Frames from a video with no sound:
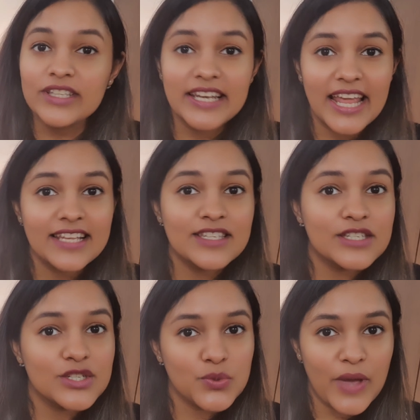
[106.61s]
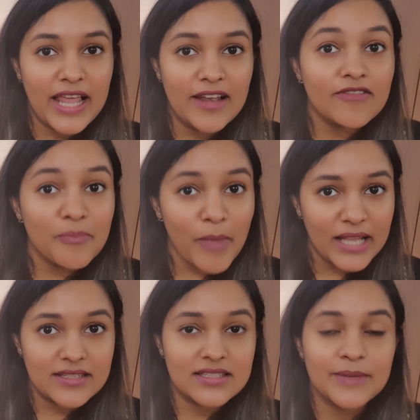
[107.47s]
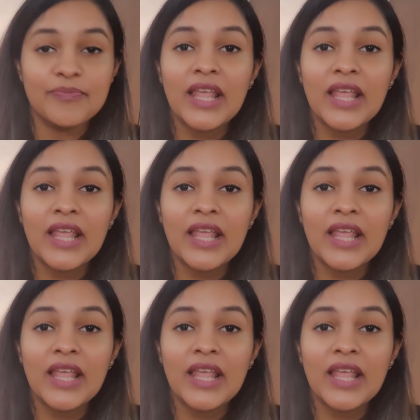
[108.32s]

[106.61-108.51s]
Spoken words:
the next 12 months.